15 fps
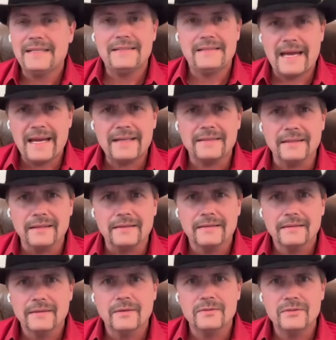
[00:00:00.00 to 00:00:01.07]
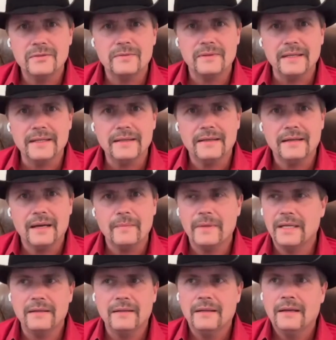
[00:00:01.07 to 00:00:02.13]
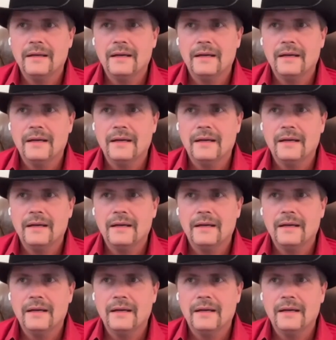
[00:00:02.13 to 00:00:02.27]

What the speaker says: tactic, don't you think? I mean,